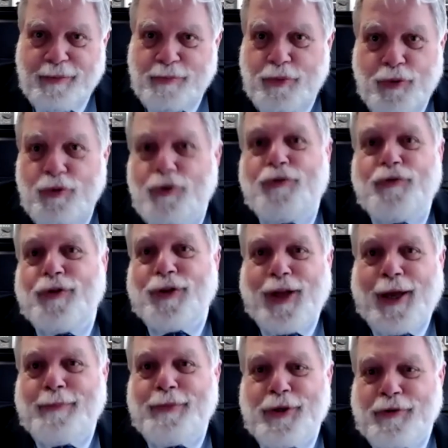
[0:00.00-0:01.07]
beautiful
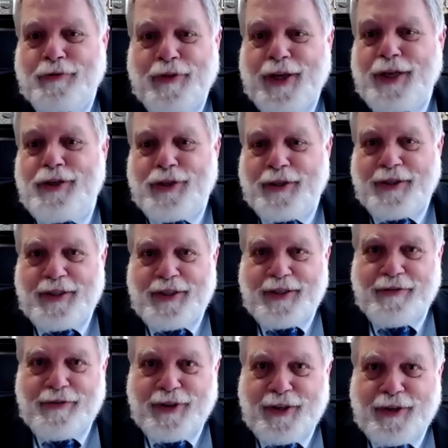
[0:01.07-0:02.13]
observations
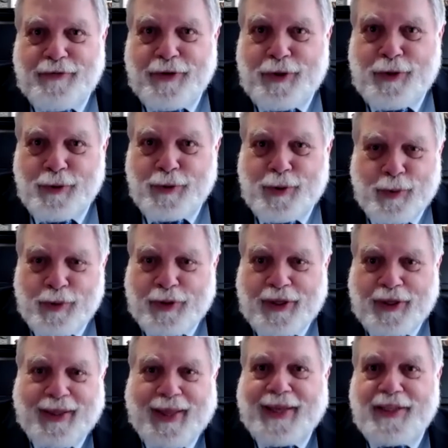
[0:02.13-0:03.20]
of individuals with
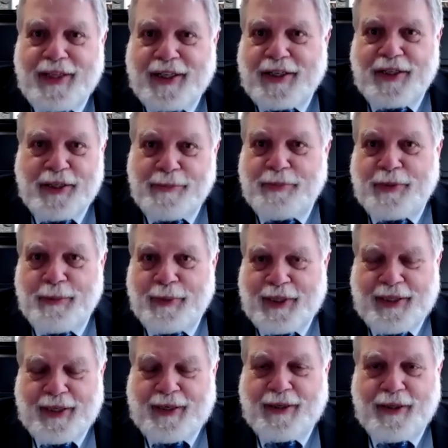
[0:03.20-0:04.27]
classic
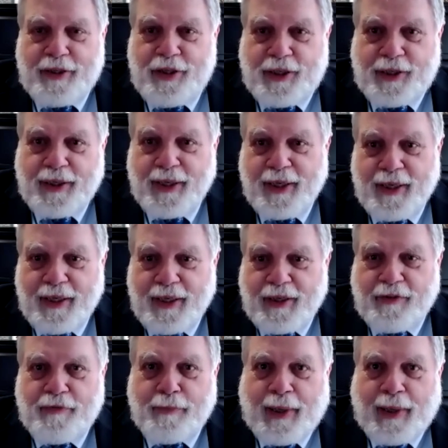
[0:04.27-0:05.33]
symptomatology
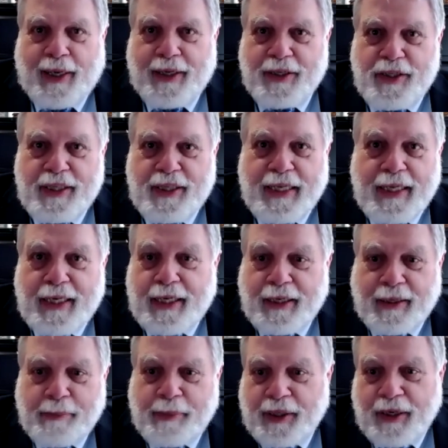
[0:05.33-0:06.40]
of
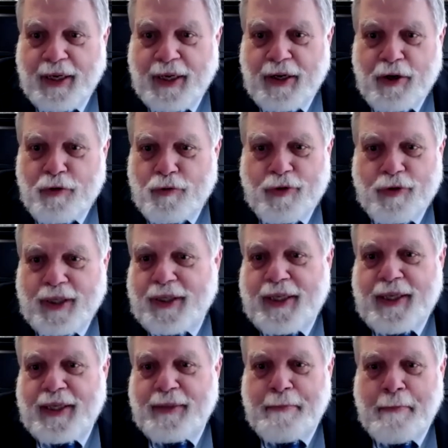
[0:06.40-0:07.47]
myasthenia. But really,
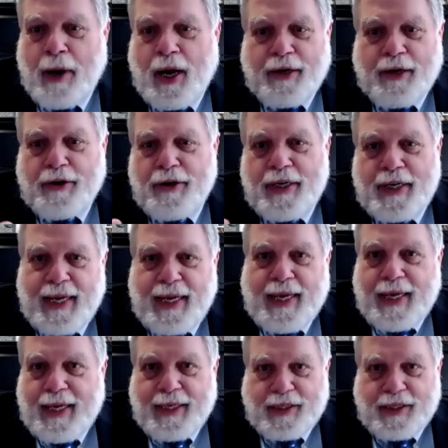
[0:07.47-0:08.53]
the modern
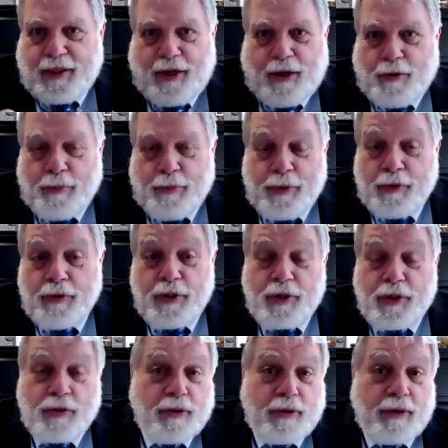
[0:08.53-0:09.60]
day as an autoimmune
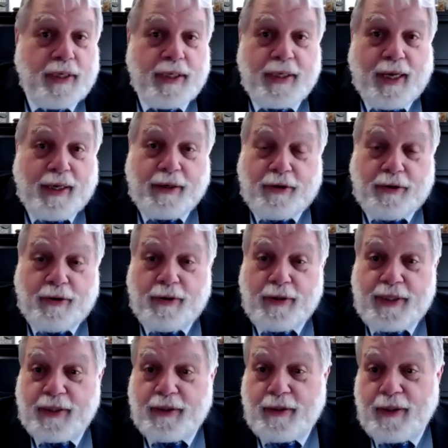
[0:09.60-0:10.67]
disorder did not occur
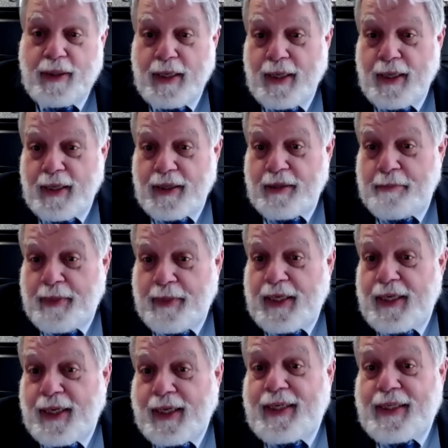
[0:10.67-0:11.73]
until the
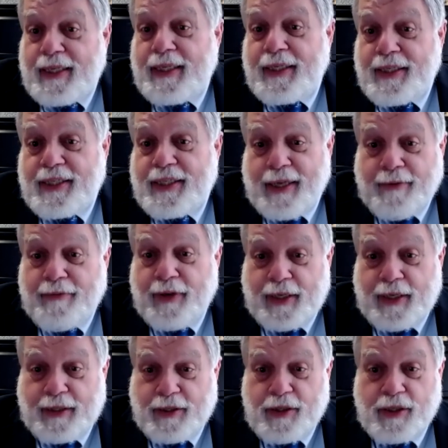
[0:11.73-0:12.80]

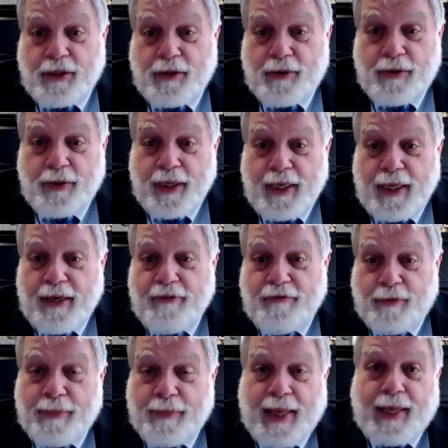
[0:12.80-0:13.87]
mid-1970s. So
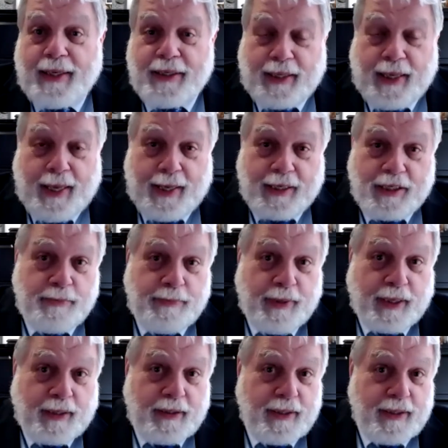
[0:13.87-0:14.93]
from that
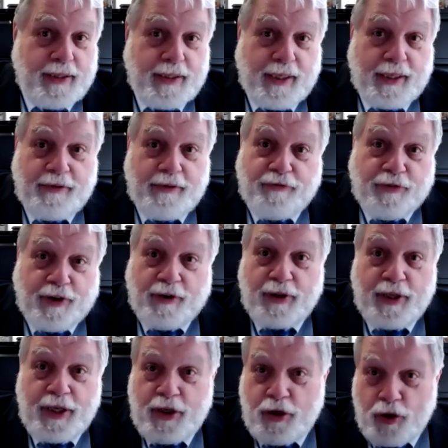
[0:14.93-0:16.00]
aspect, it's a
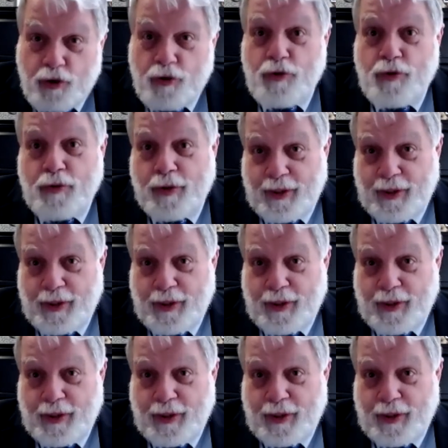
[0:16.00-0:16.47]
fairly new